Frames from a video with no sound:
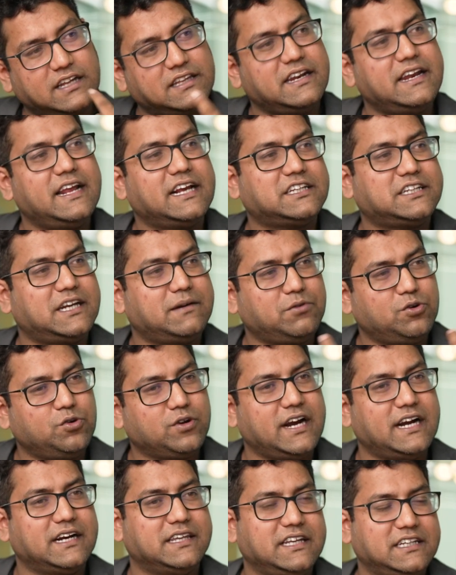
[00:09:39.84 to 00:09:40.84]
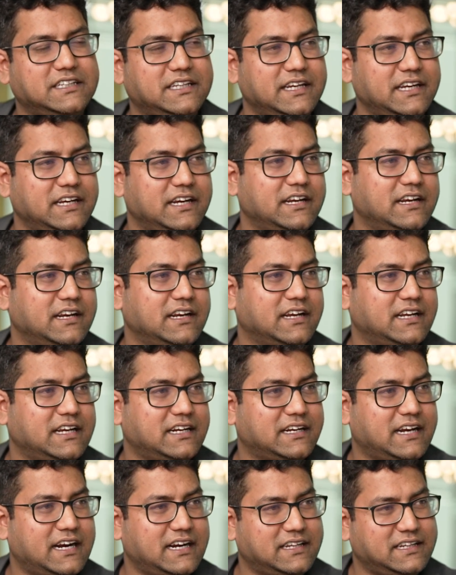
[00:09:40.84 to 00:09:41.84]
are the next step to get
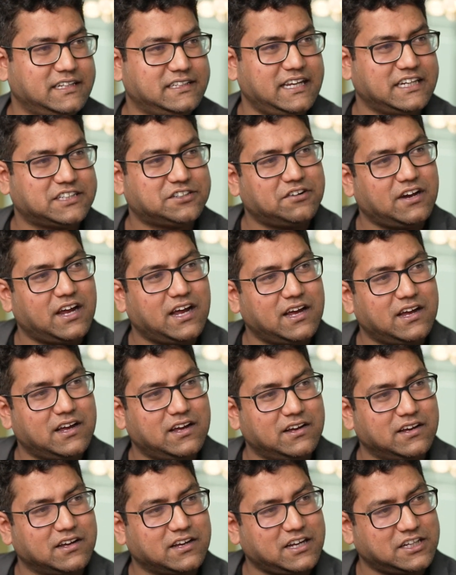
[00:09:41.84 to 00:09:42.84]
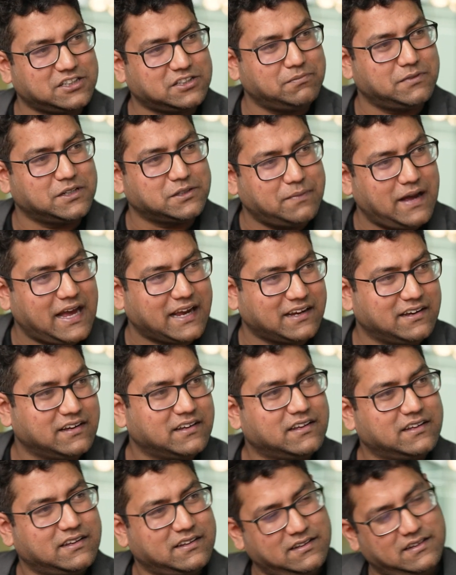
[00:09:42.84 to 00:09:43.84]
these extra customers back?
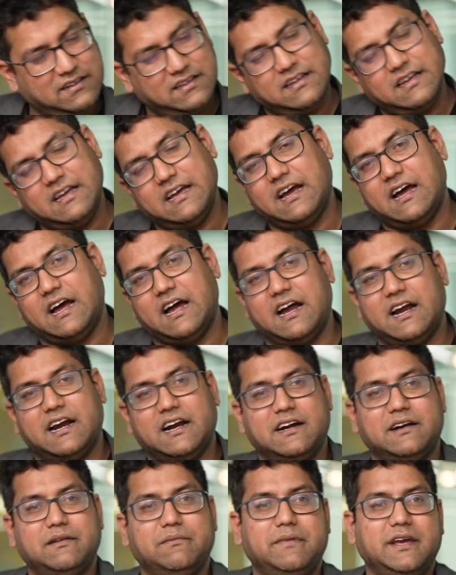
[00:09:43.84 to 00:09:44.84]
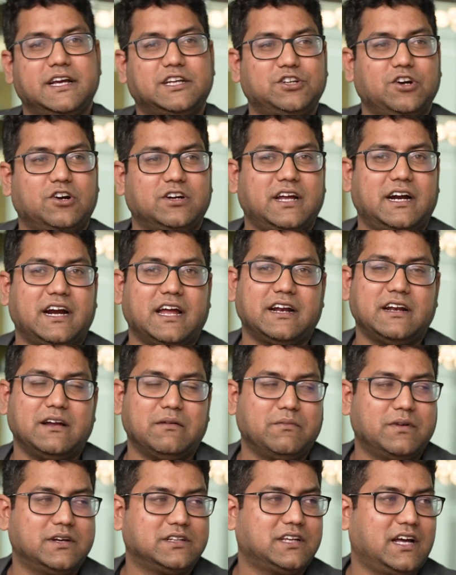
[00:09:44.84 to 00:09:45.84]
And make sure that our
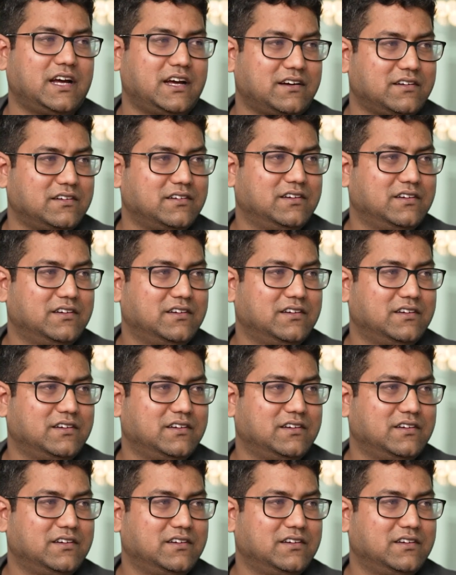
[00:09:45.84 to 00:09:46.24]
numbers are.